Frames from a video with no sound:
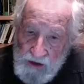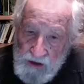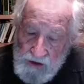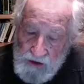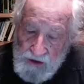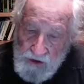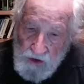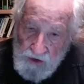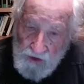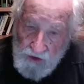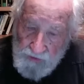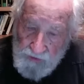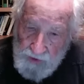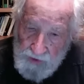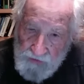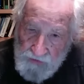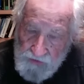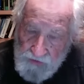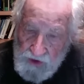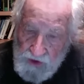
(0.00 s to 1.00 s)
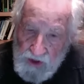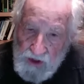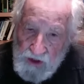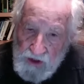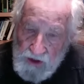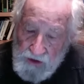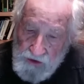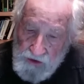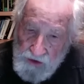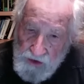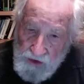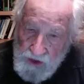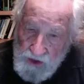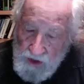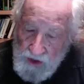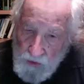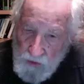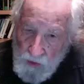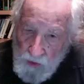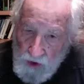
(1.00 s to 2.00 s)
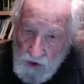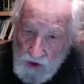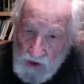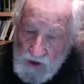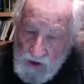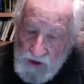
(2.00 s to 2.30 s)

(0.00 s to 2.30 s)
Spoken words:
Don't give them enough funding so they don't work.